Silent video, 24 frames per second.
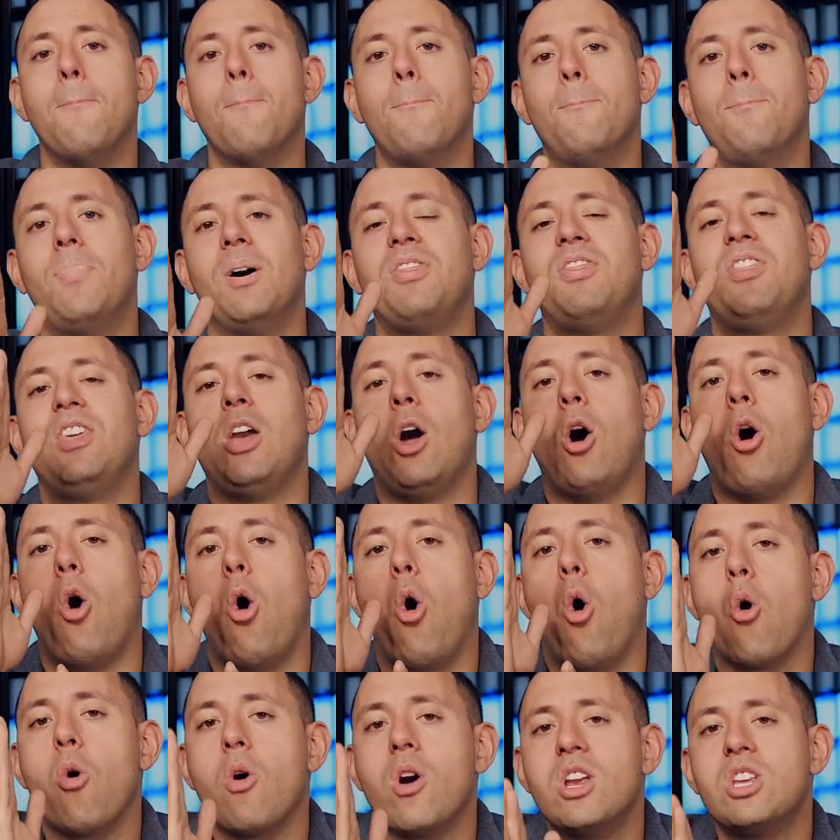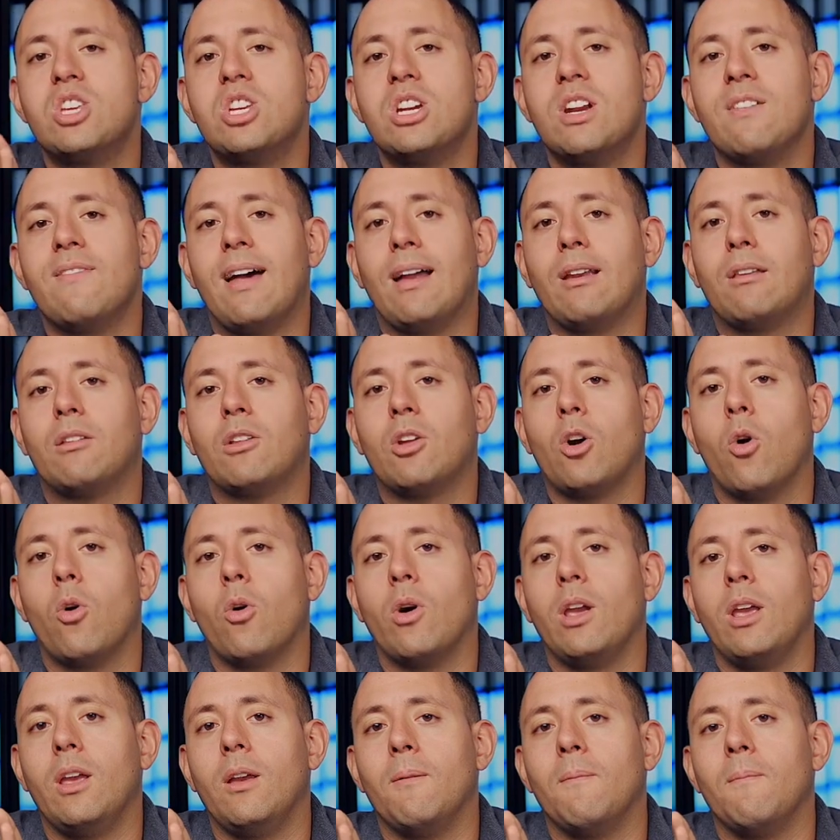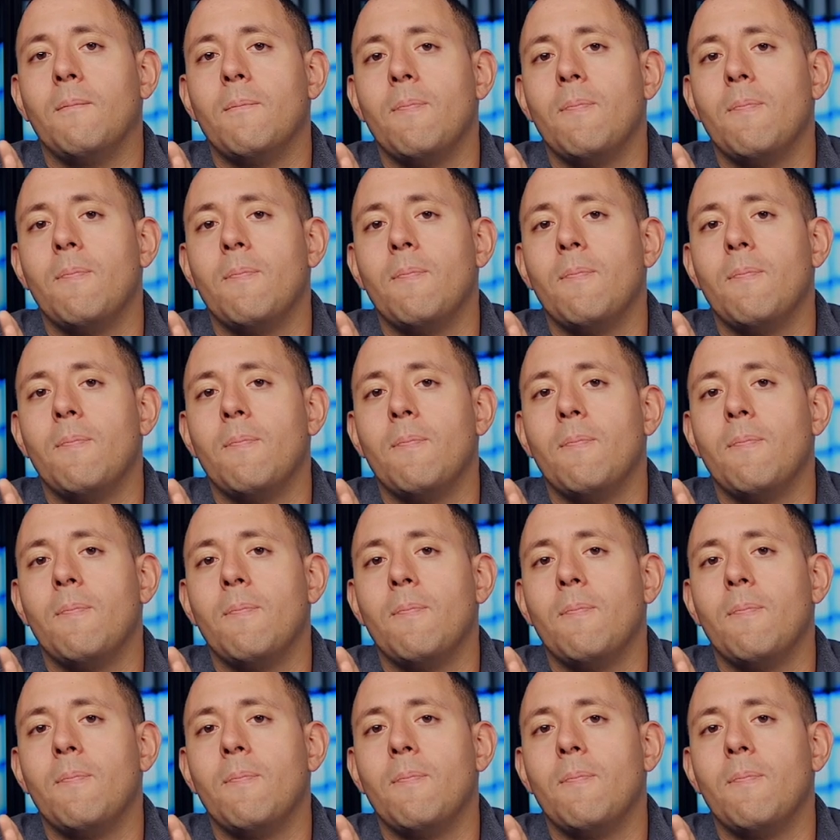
But the origin of that story,